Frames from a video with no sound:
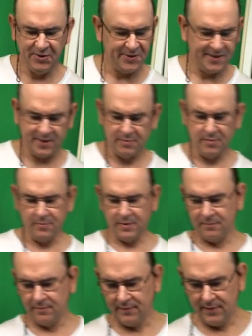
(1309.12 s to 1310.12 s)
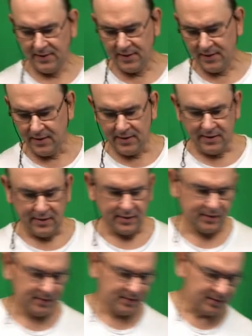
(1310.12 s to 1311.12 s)
Don't ask me why.
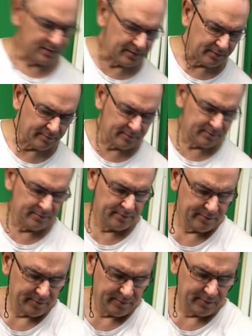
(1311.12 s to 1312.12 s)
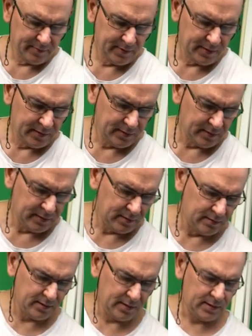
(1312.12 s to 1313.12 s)
And um,
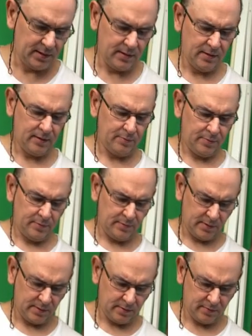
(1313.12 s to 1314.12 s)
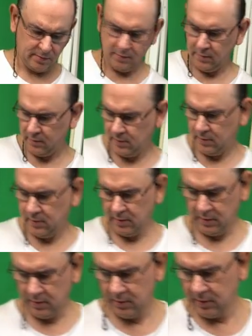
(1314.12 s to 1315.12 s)
to hang it up also,
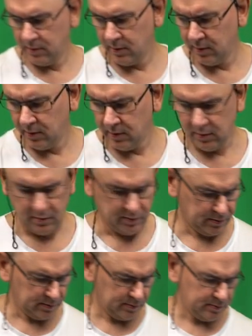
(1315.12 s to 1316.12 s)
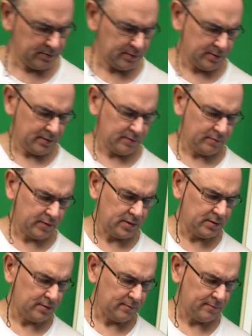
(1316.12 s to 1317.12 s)
we have
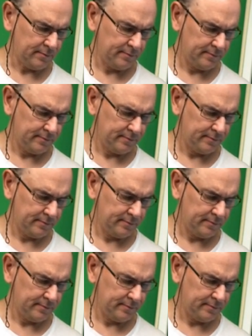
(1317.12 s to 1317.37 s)
some